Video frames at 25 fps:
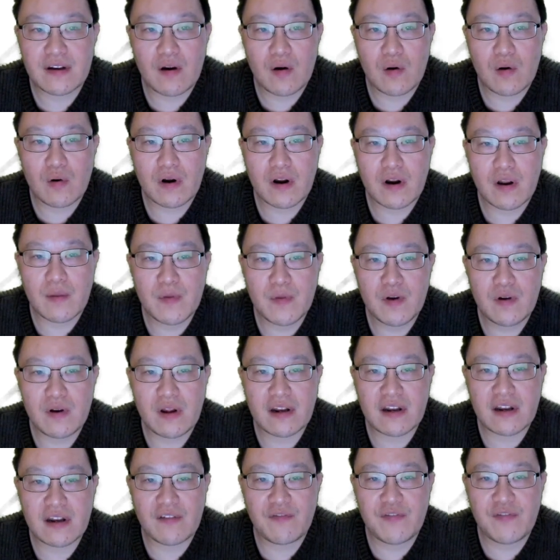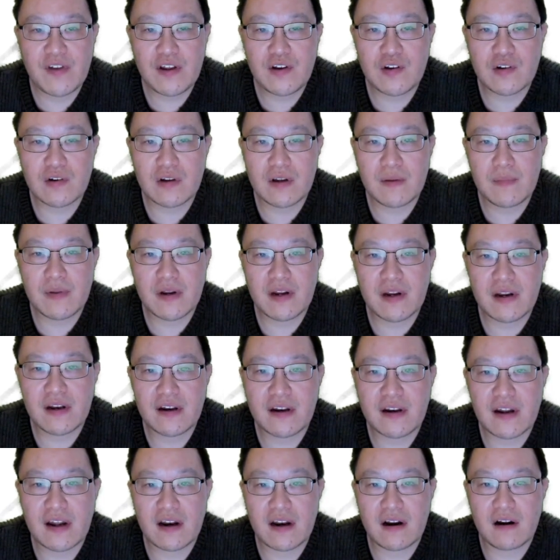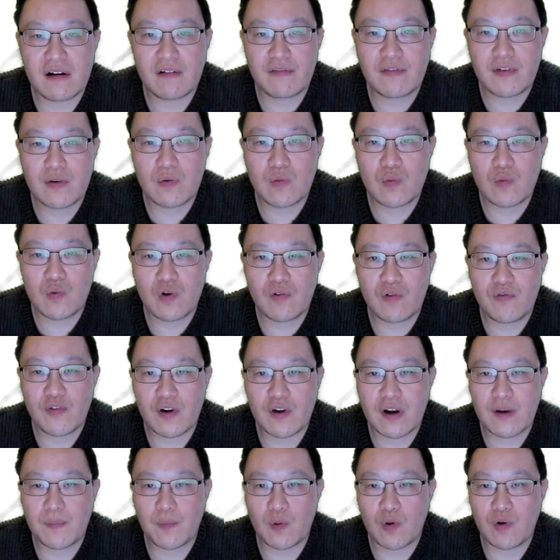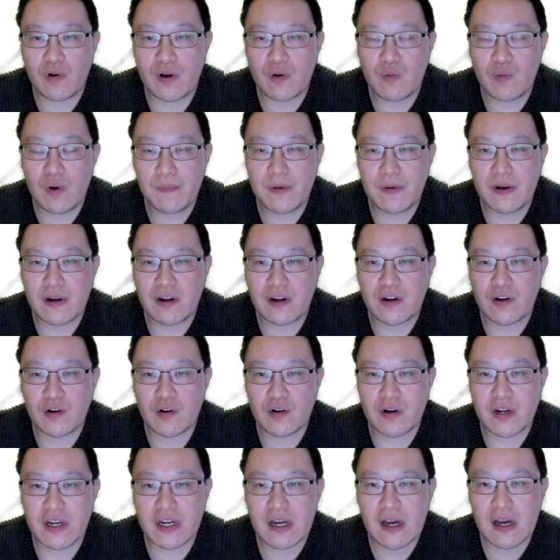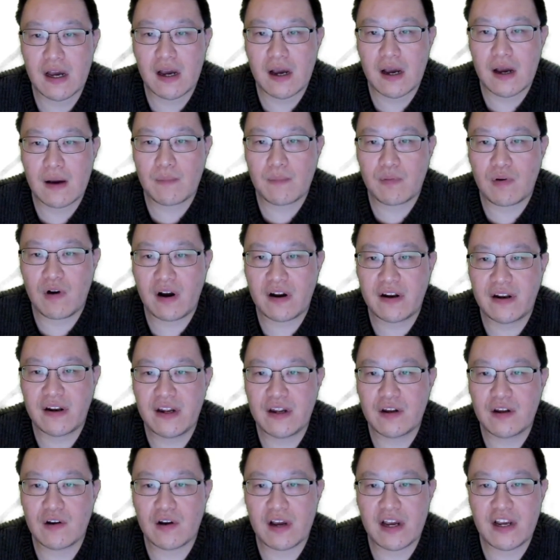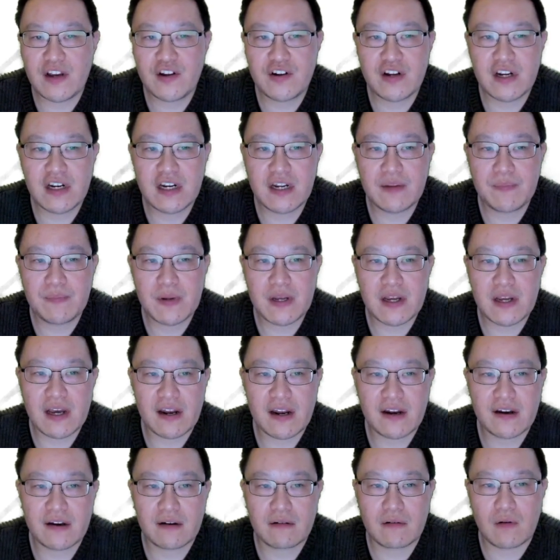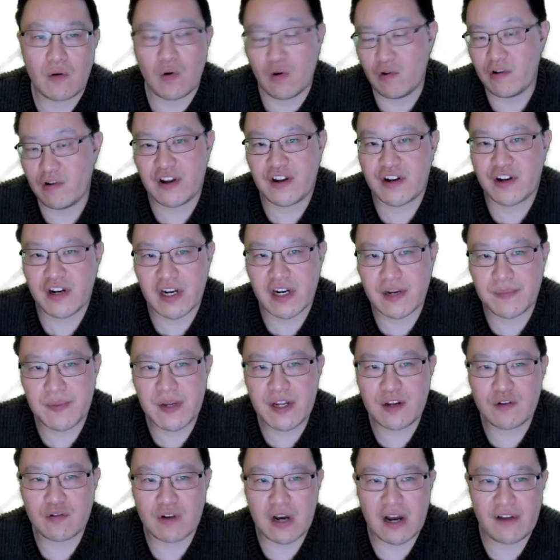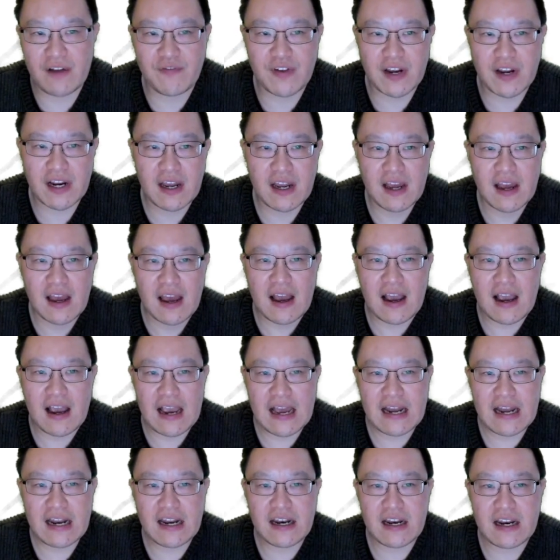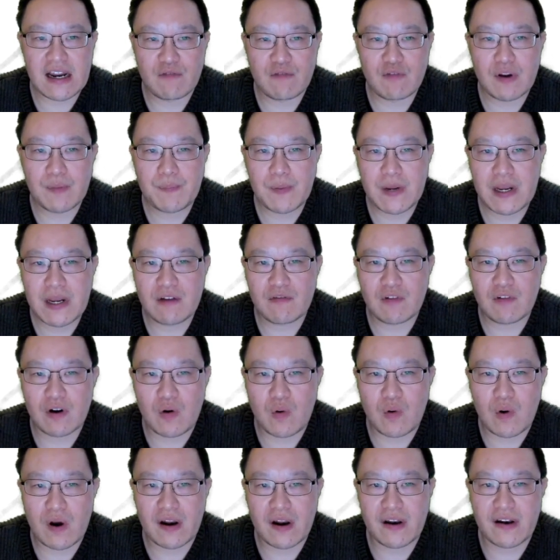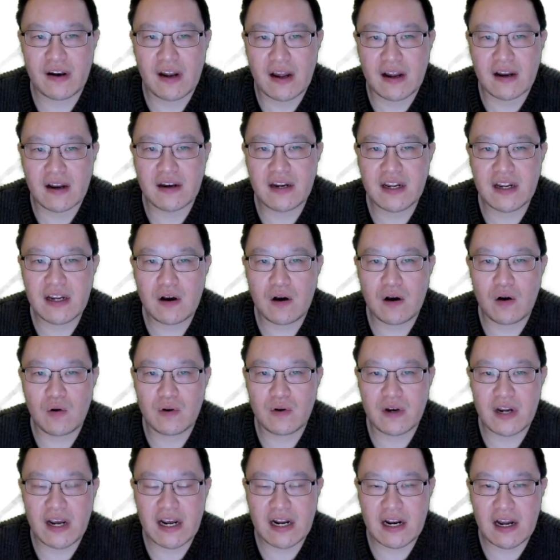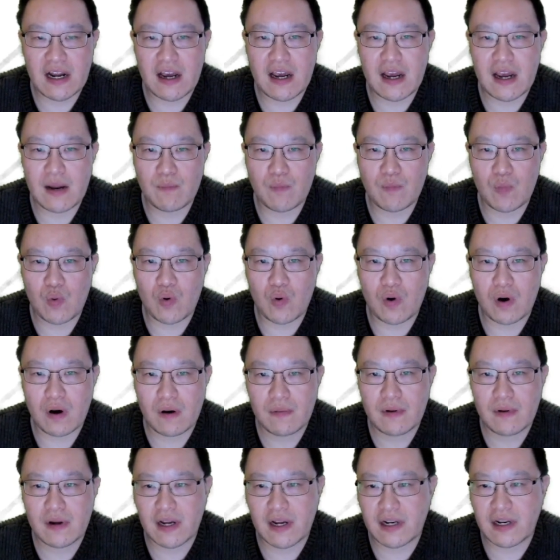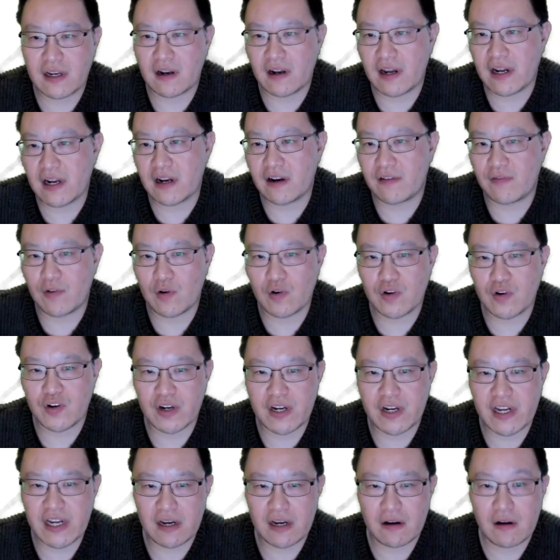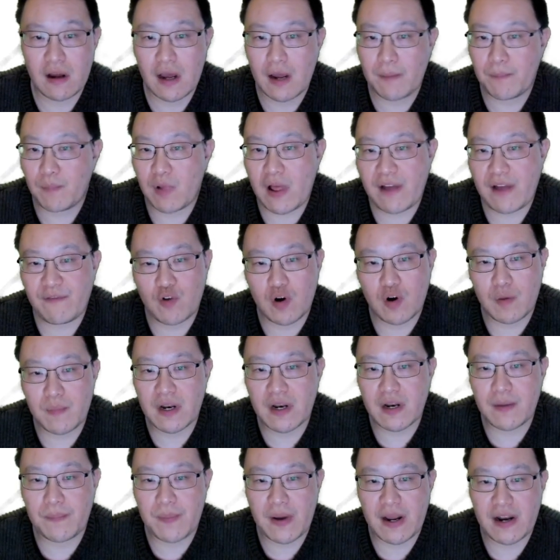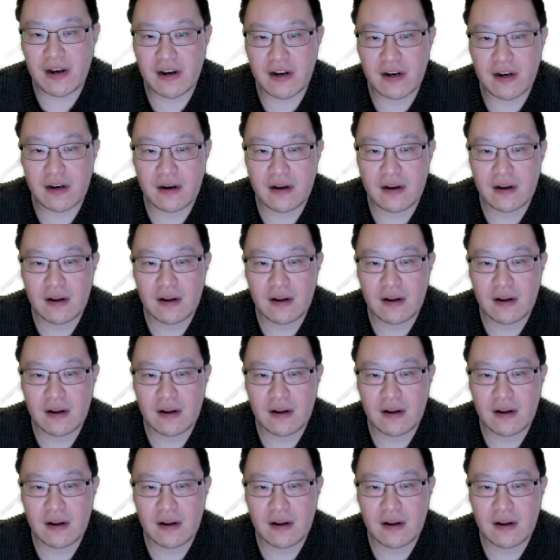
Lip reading: the community is a feature-limited set of tools for exploring web security. Proxy your HTTPS or HTTP traffic, edit and repeat requests, decode data, and more. Get the latest version here. Platform independent.